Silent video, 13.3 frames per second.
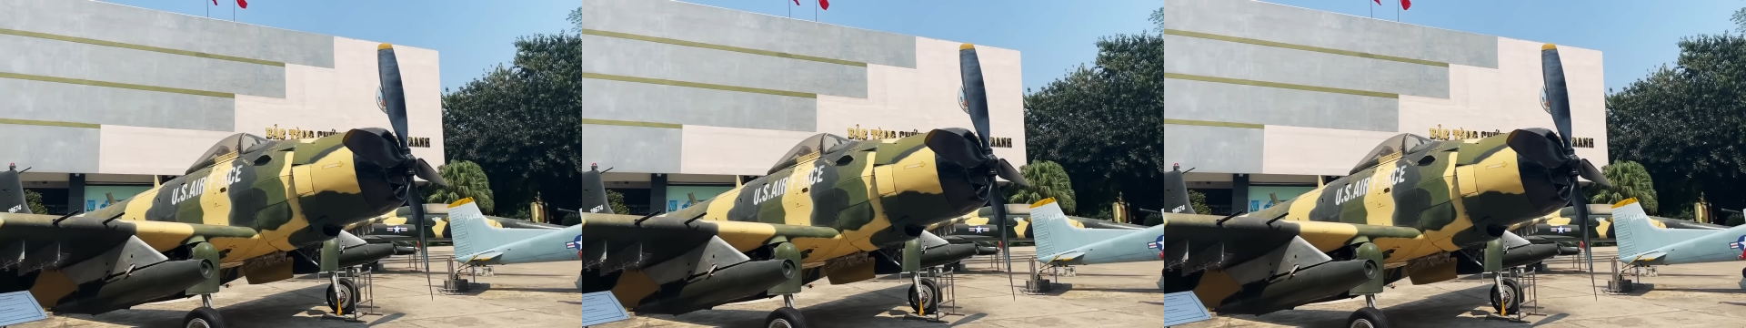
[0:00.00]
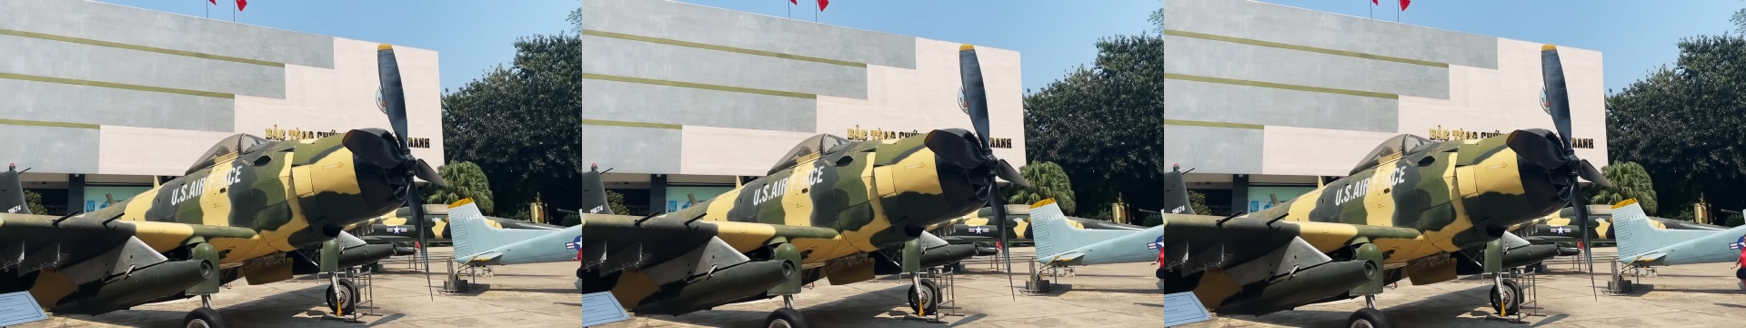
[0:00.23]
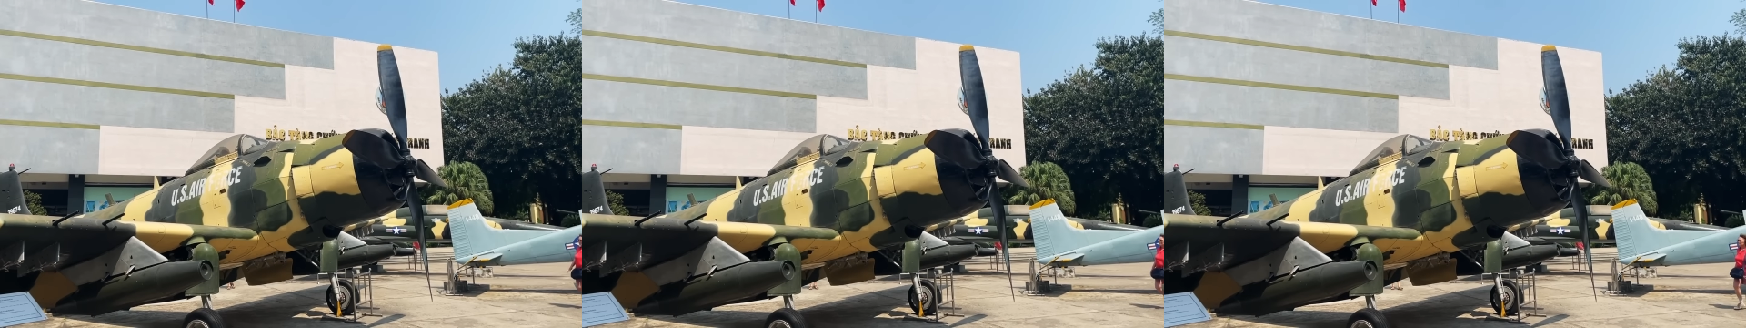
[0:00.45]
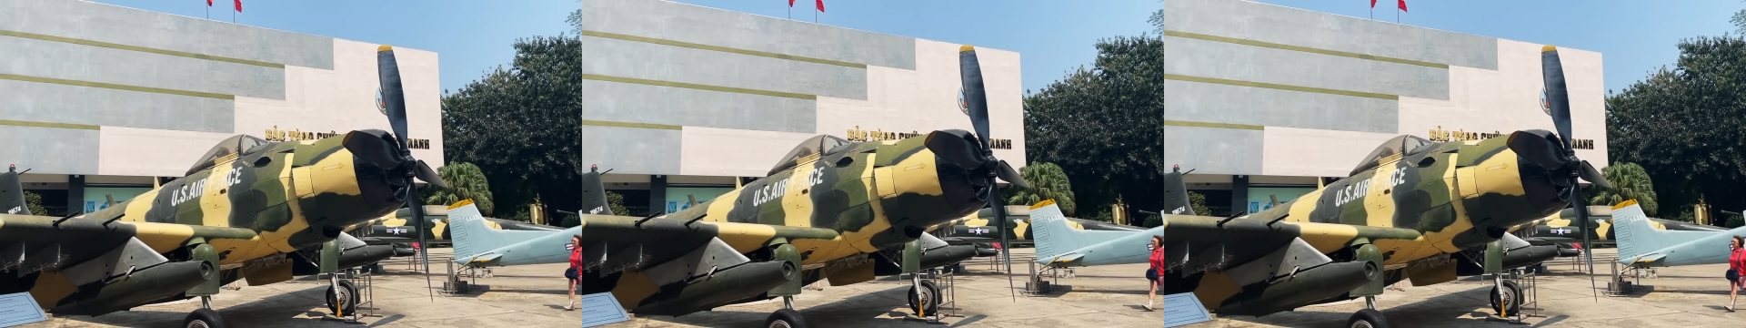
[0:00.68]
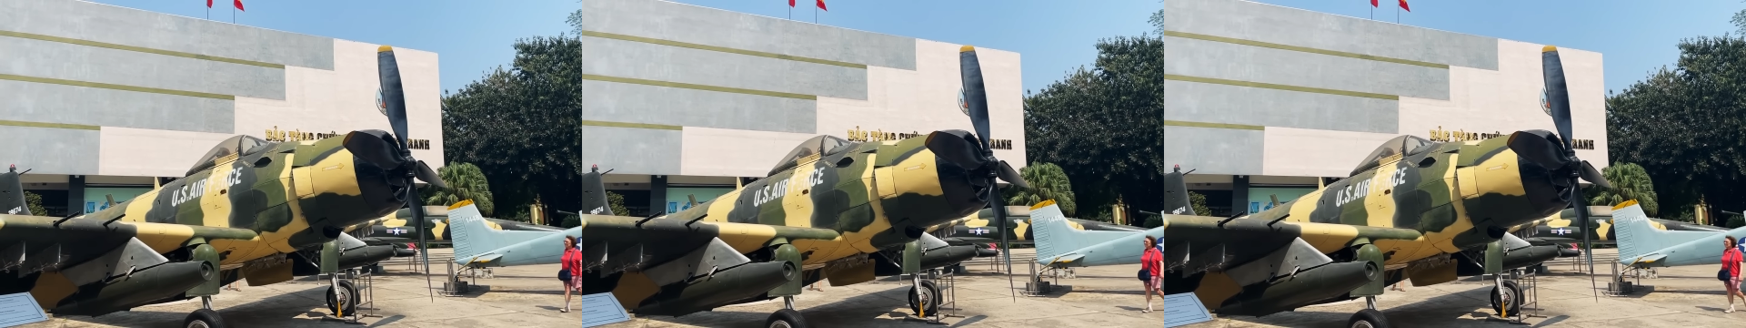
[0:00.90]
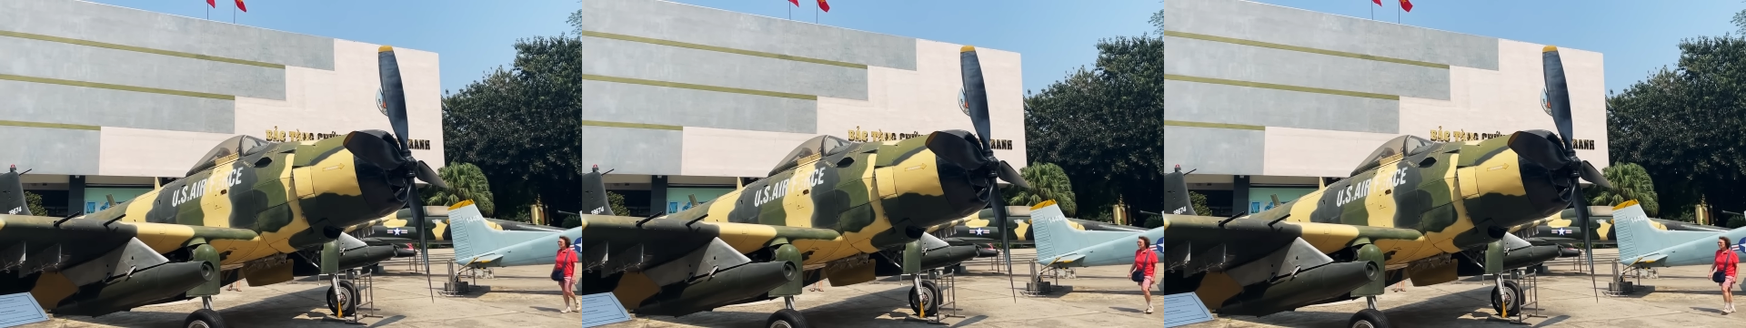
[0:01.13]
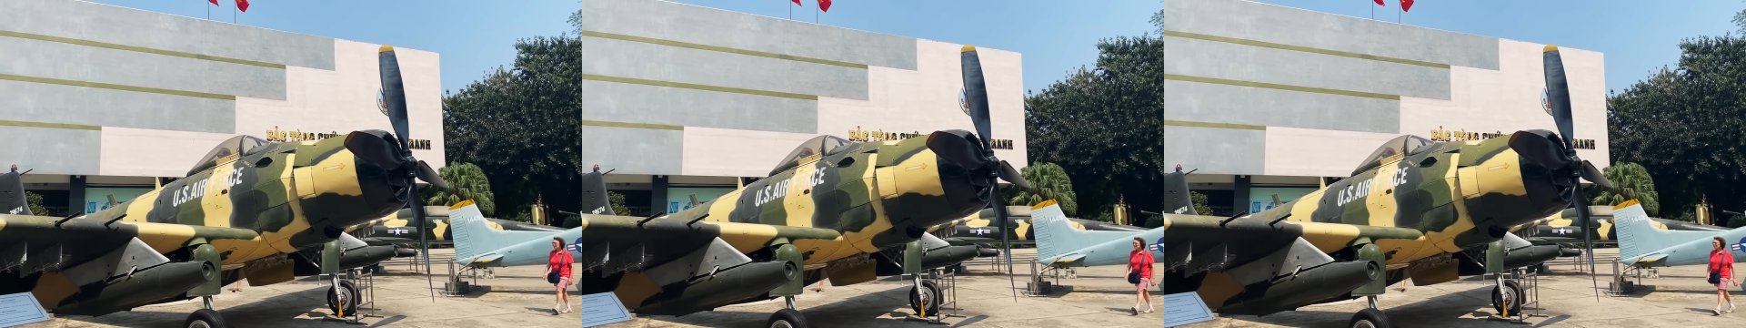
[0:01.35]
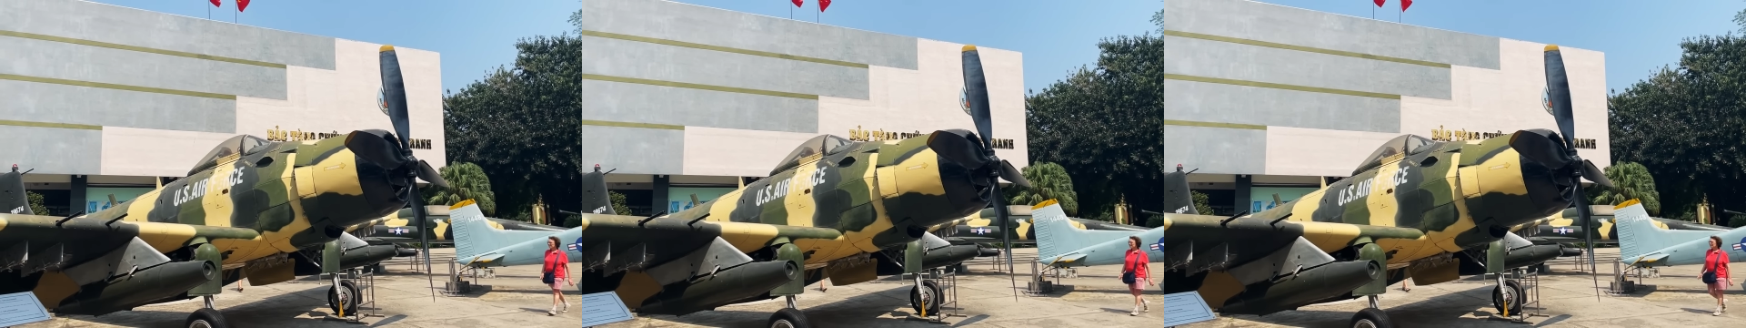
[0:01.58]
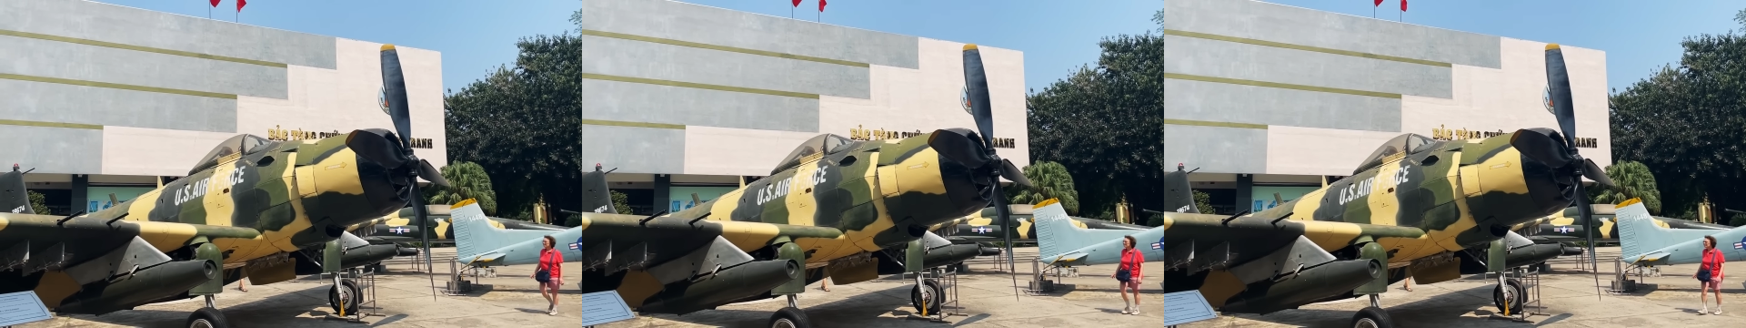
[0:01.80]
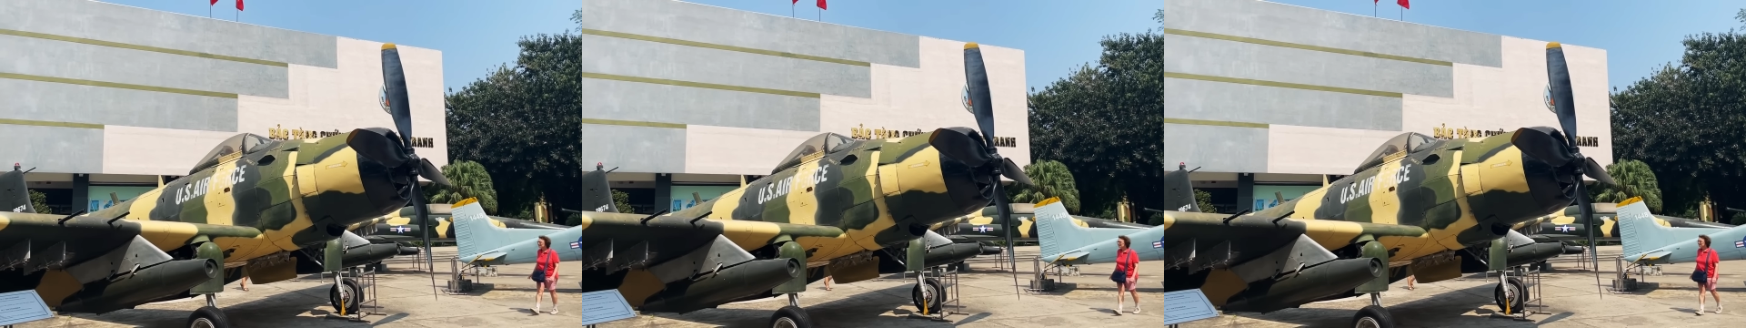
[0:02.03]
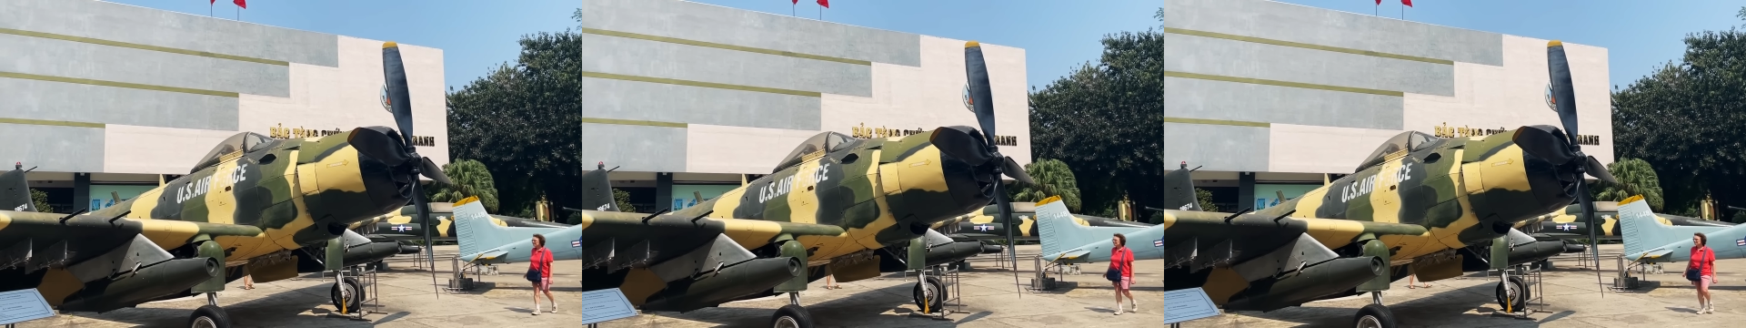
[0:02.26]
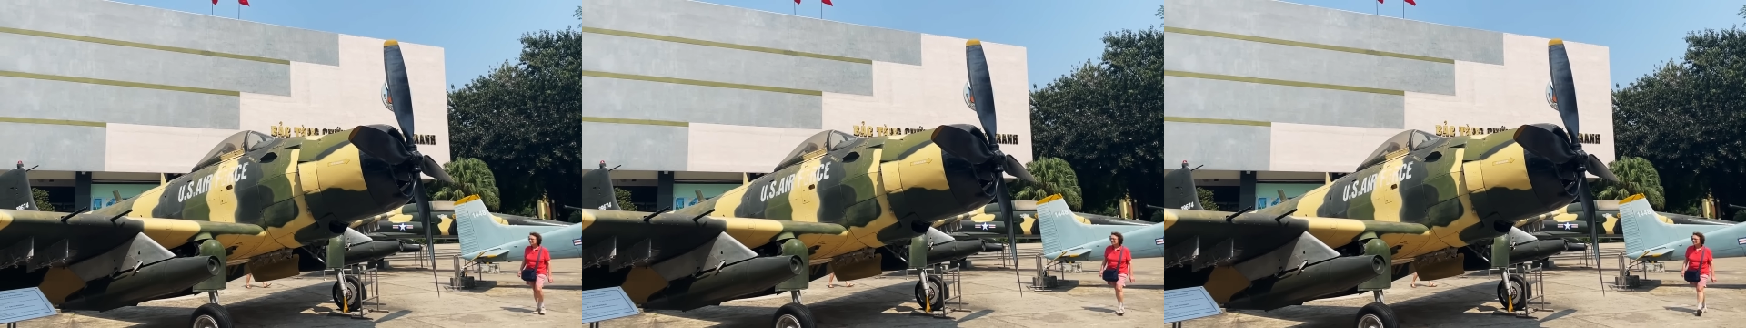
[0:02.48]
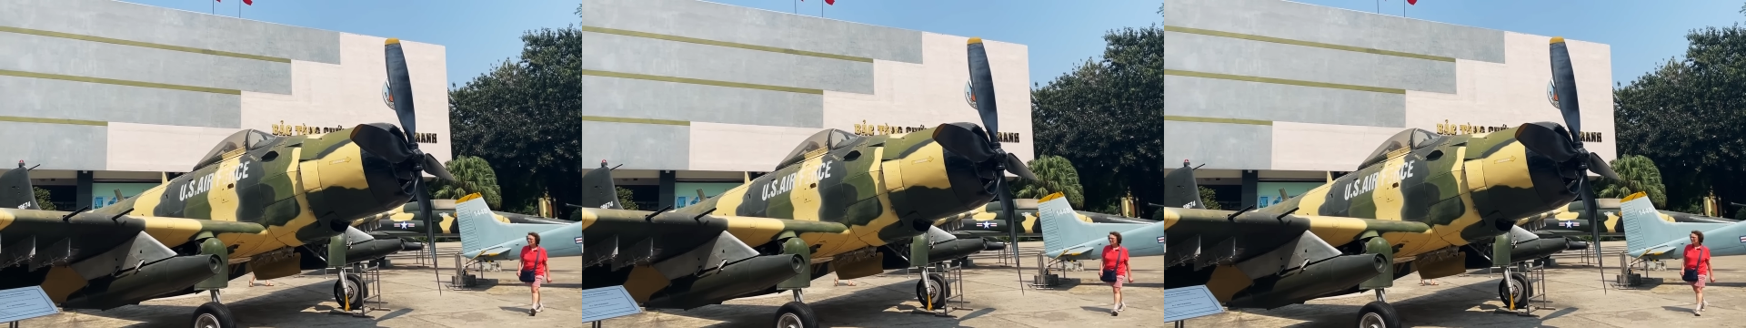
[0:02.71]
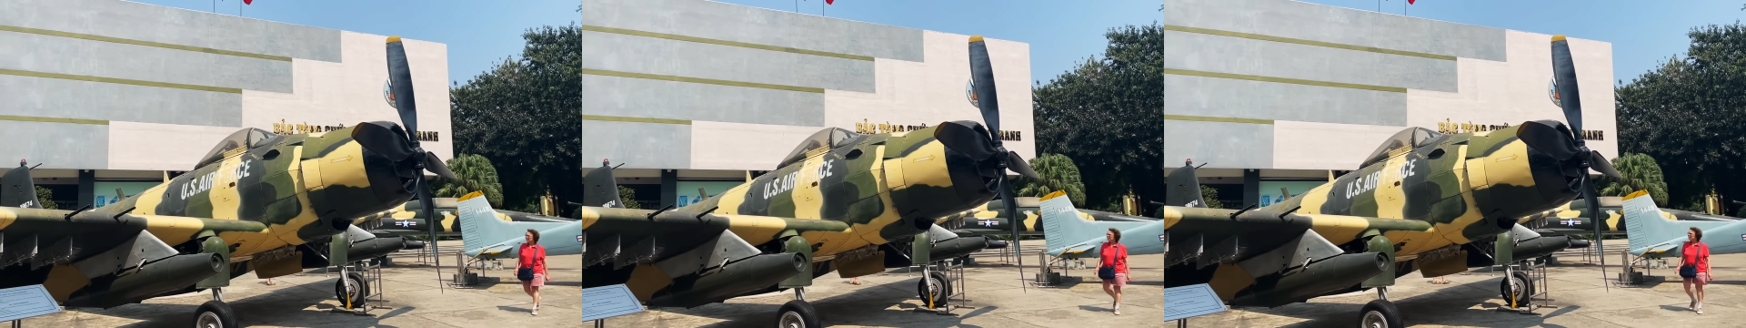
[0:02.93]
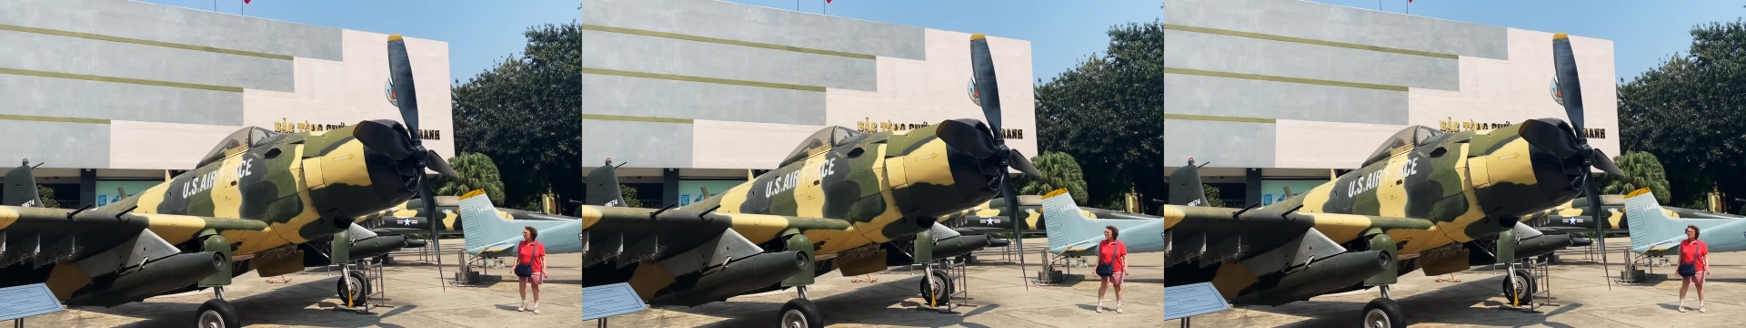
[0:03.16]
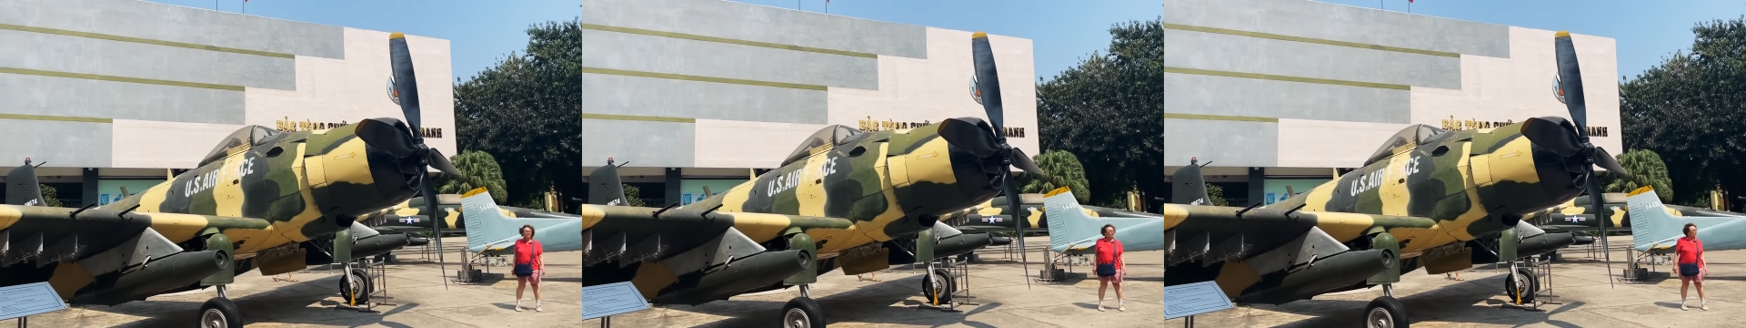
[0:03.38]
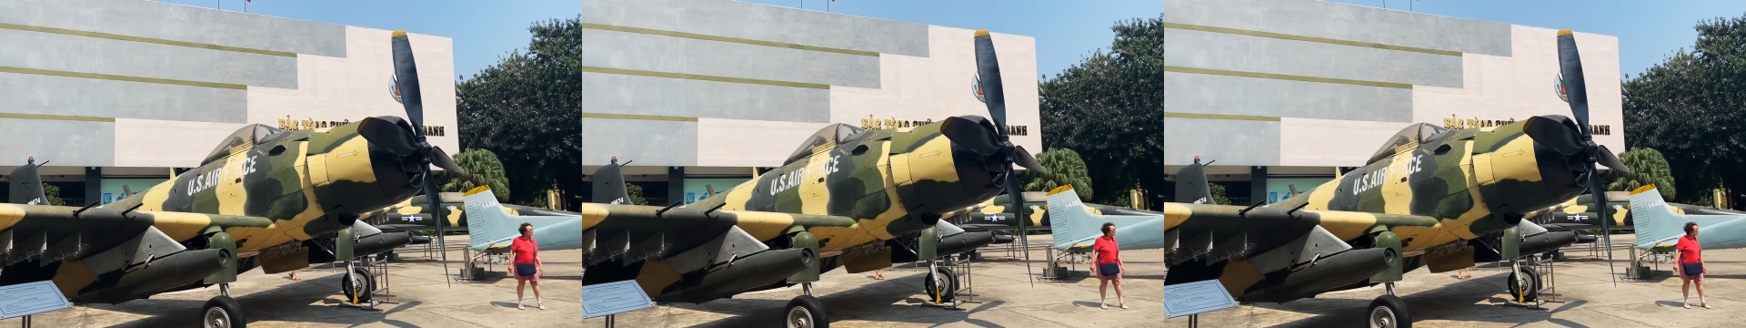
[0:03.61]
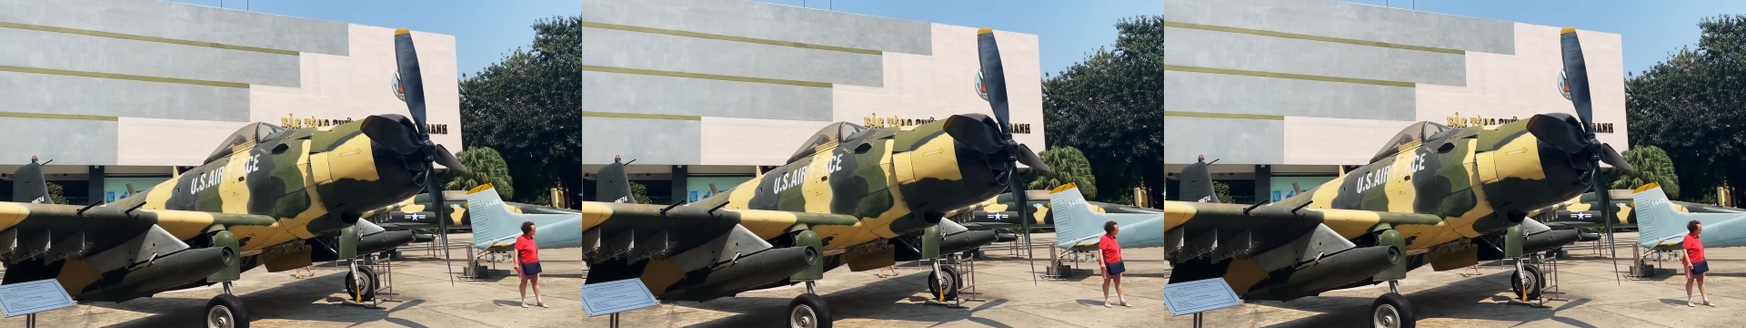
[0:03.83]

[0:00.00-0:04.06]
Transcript: (no speaker visible)